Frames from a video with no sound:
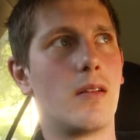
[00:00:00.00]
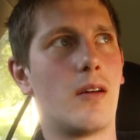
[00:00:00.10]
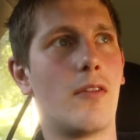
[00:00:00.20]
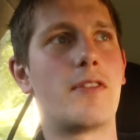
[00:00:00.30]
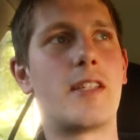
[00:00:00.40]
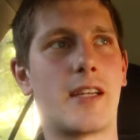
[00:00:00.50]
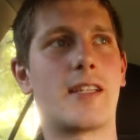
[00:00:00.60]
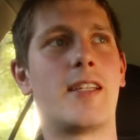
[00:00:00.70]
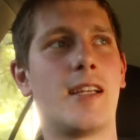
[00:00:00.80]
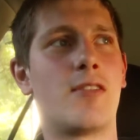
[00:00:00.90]
Of
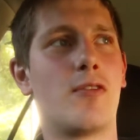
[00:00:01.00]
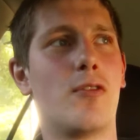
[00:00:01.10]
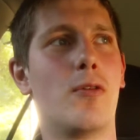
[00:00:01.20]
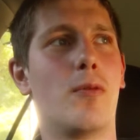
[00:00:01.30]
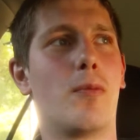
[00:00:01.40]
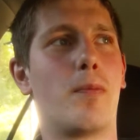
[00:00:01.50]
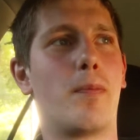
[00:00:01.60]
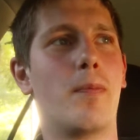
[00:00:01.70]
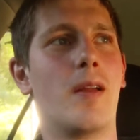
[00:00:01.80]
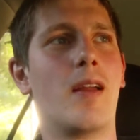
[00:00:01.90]
successful
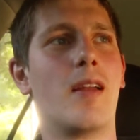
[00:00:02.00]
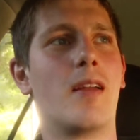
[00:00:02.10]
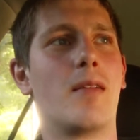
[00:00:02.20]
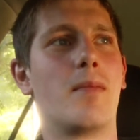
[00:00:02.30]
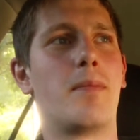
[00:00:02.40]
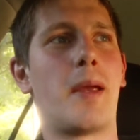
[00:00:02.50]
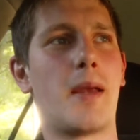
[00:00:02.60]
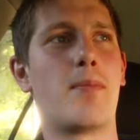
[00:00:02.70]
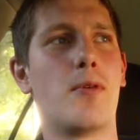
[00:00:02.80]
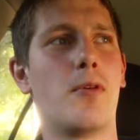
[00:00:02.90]

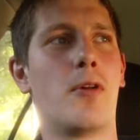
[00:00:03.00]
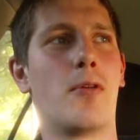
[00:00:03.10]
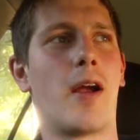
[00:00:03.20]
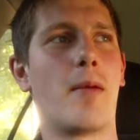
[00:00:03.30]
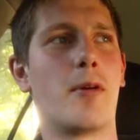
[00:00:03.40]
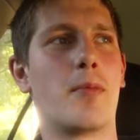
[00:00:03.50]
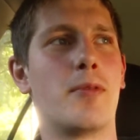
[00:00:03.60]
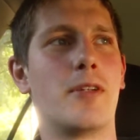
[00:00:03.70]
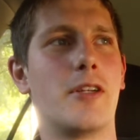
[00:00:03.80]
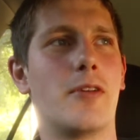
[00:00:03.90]
people who are able to
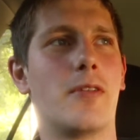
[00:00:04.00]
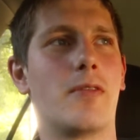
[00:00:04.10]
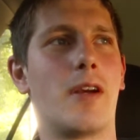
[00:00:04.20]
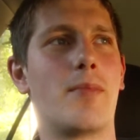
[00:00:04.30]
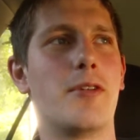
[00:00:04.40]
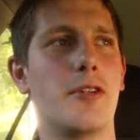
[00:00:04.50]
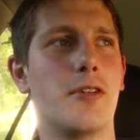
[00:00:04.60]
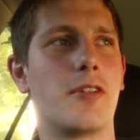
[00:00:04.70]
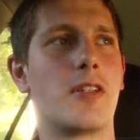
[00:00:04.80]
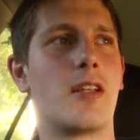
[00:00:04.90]
produce,
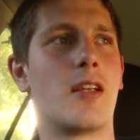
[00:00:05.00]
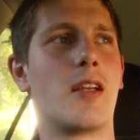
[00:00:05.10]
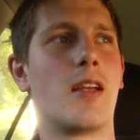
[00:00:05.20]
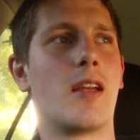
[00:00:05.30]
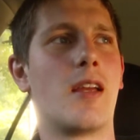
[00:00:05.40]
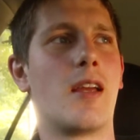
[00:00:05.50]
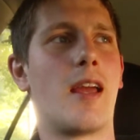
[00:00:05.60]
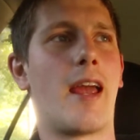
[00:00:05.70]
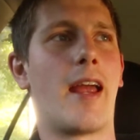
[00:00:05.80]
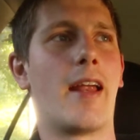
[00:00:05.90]
reproduce
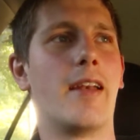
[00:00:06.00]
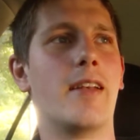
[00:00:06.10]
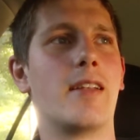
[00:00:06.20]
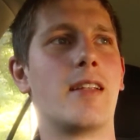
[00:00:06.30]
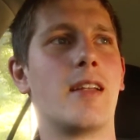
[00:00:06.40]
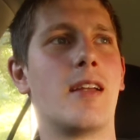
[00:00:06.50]
and